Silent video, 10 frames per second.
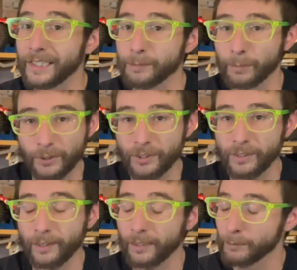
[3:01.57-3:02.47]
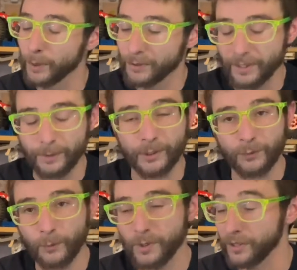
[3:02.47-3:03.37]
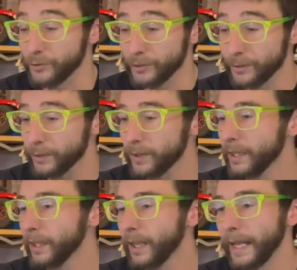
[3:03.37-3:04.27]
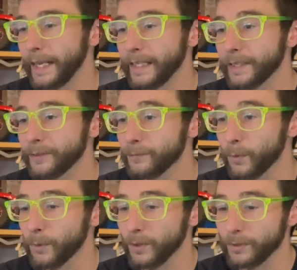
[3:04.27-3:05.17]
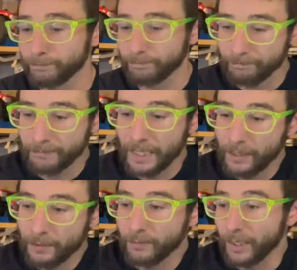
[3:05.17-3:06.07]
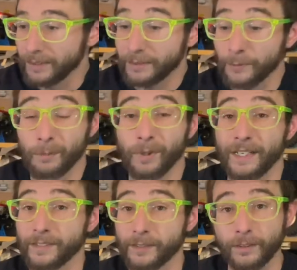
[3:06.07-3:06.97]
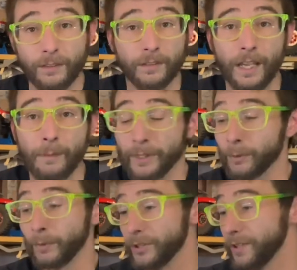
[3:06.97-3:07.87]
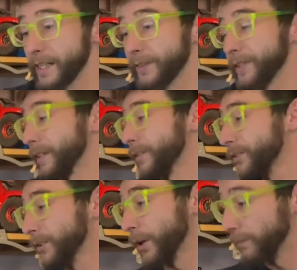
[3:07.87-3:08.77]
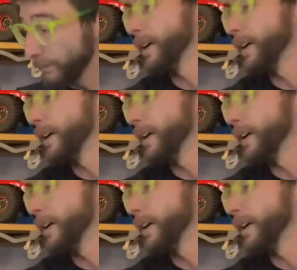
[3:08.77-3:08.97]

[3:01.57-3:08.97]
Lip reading: is pushing it on most TRX-4s in general, and for honestly, for the price, there are a lot better winches out there. So